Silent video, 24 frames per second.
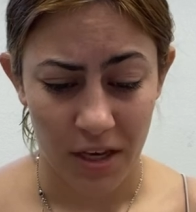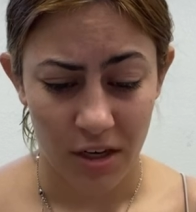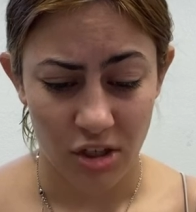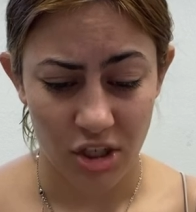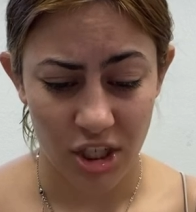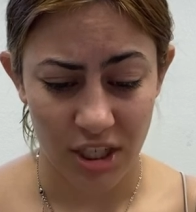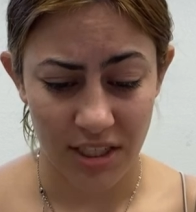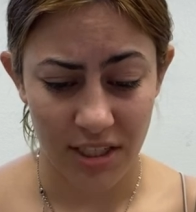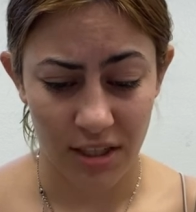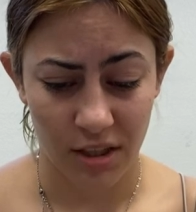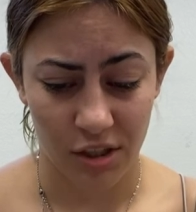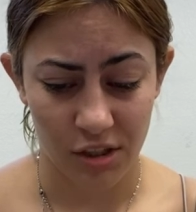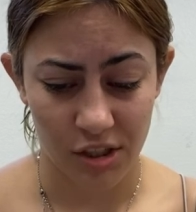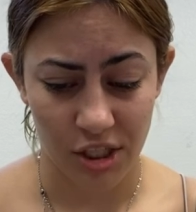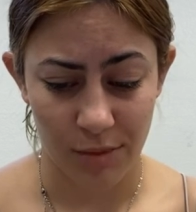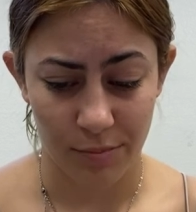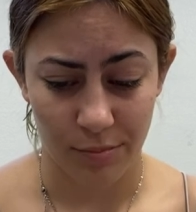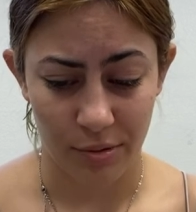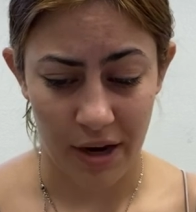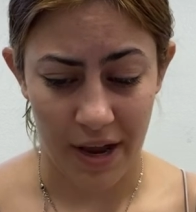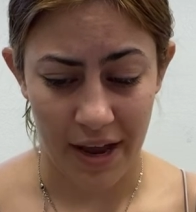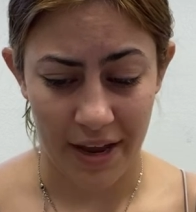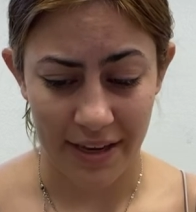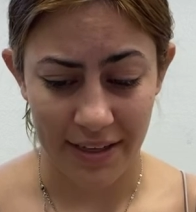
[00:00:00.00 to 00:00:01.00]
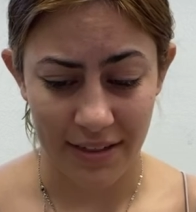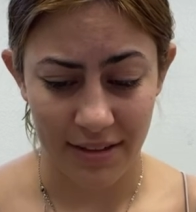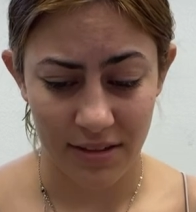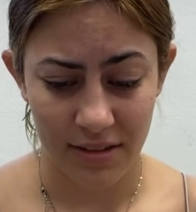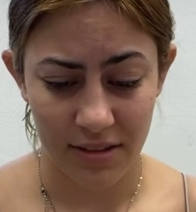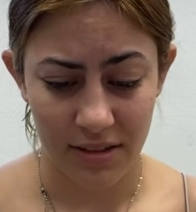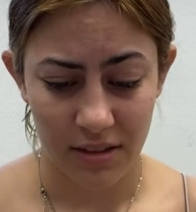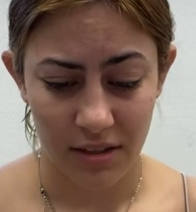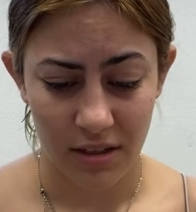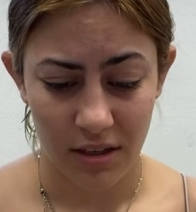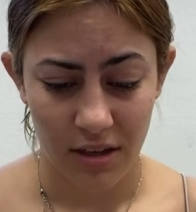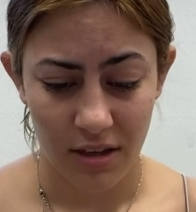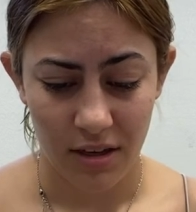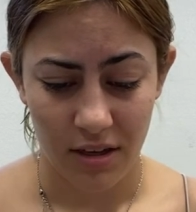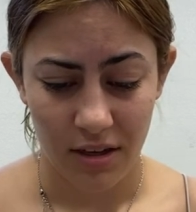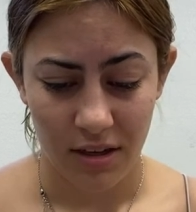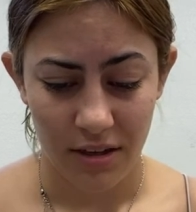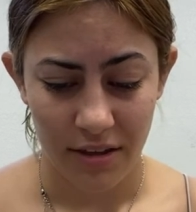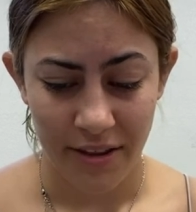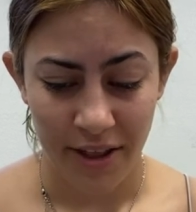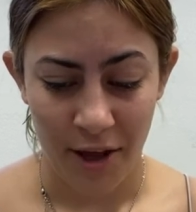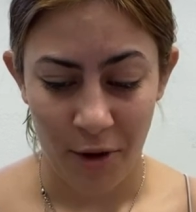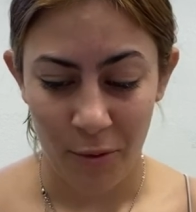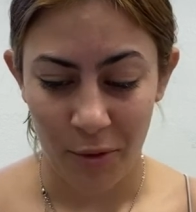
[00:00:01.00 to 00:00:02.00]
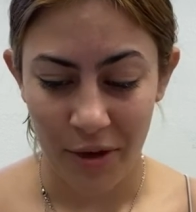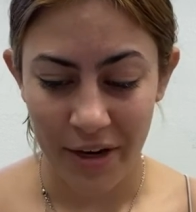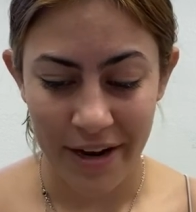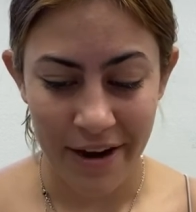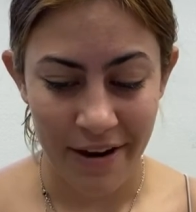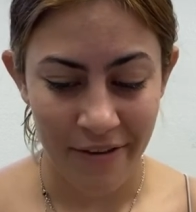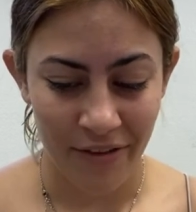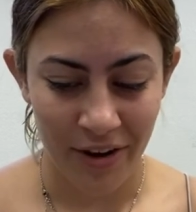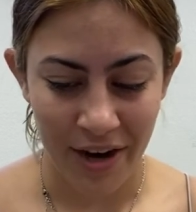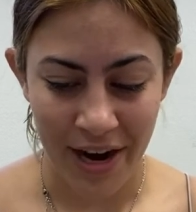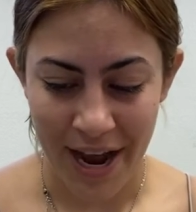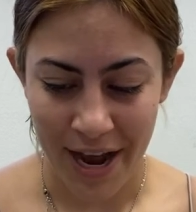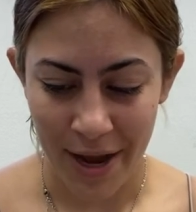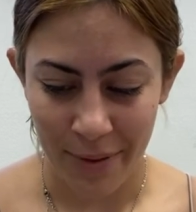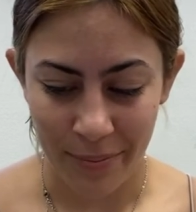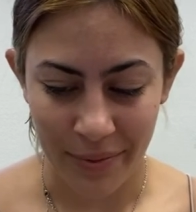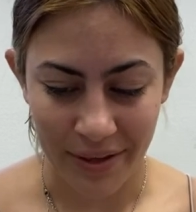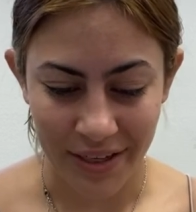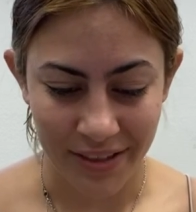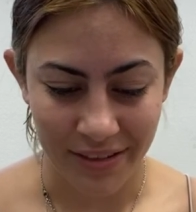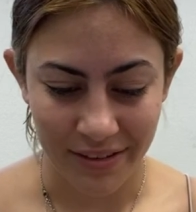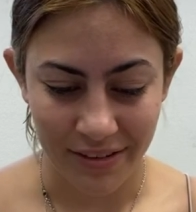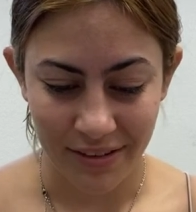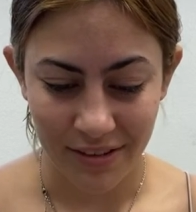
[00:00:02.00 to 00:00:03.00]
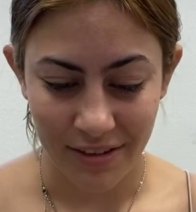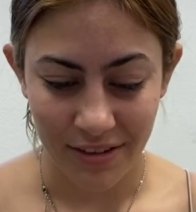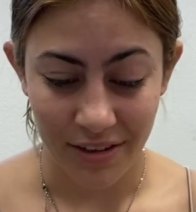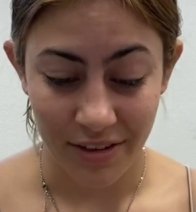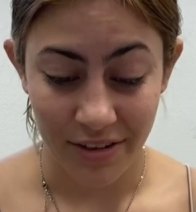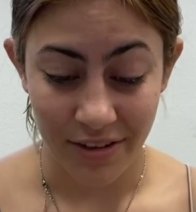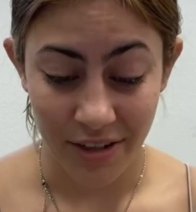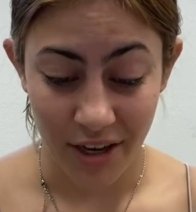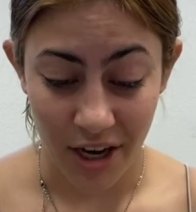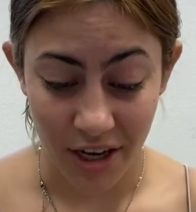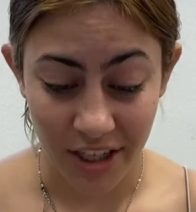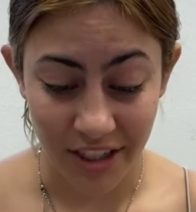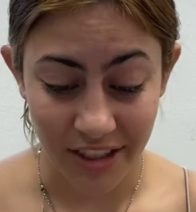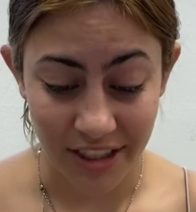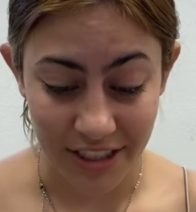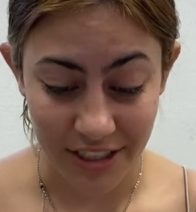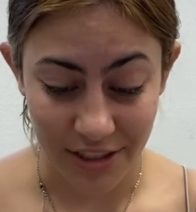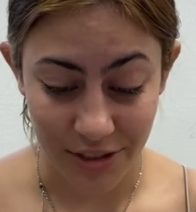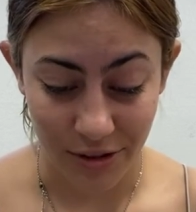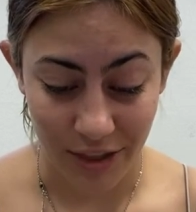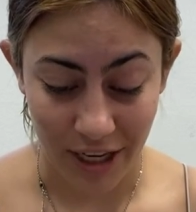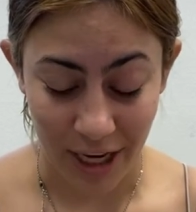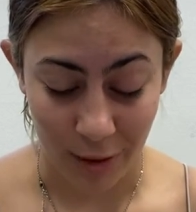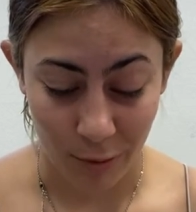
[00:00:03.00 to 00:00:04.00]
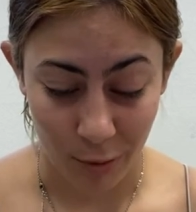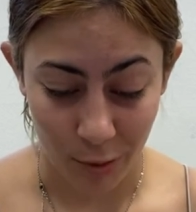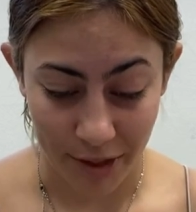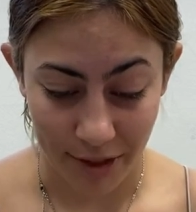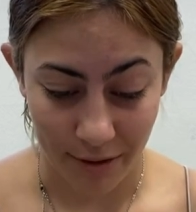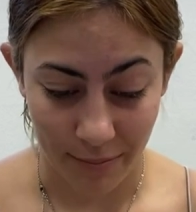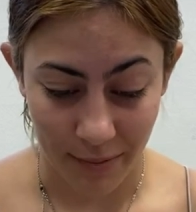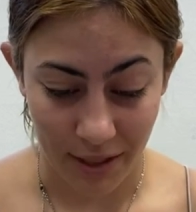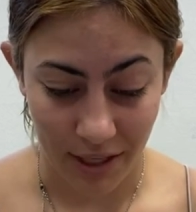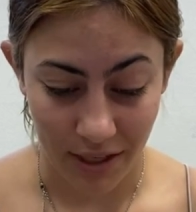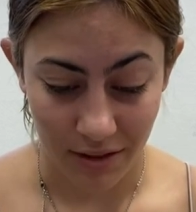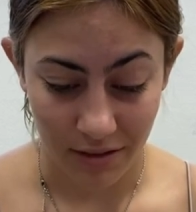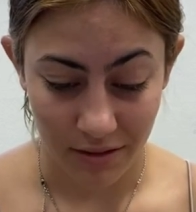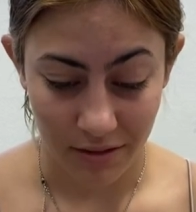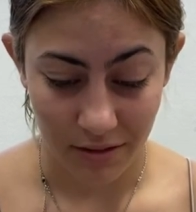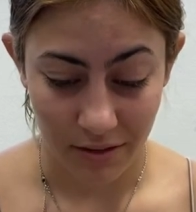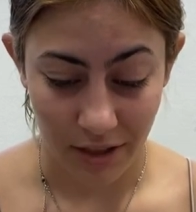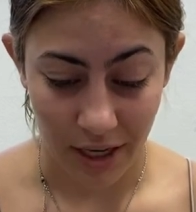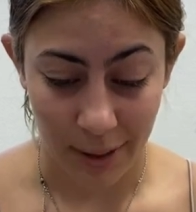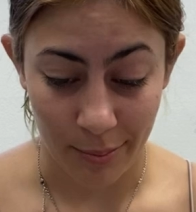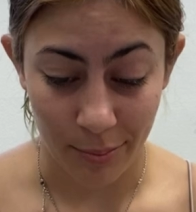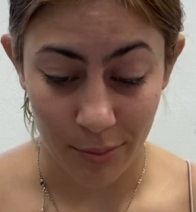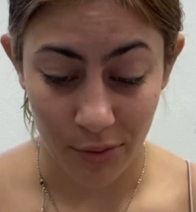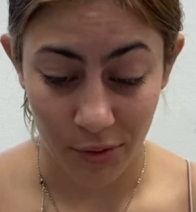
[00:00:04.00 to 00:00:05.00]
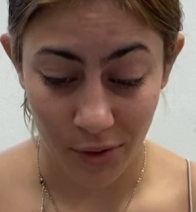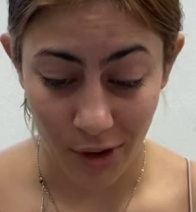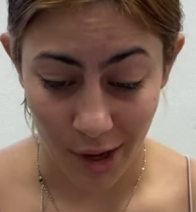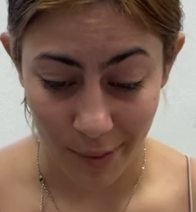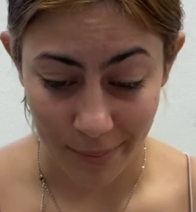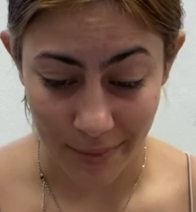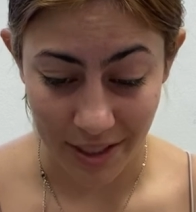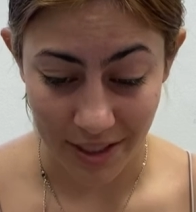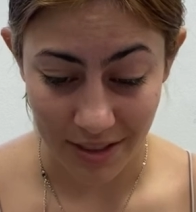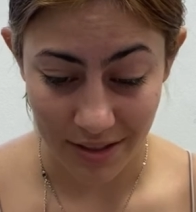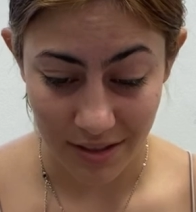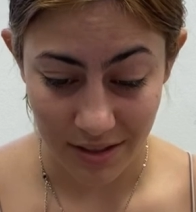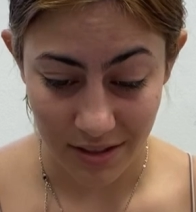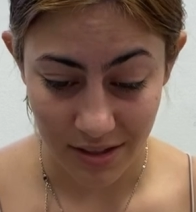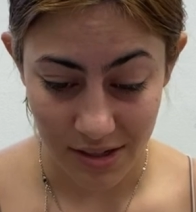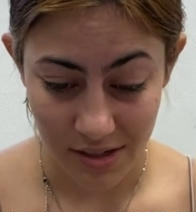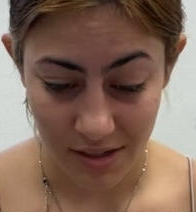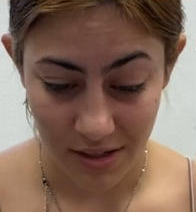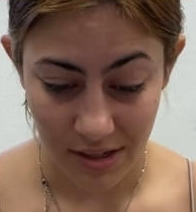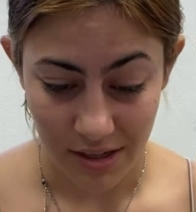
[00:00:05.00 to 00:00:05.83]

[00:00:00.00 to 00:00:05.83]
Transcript: Jason looked surprised. "That would never happen, not unless you came with me. I promise."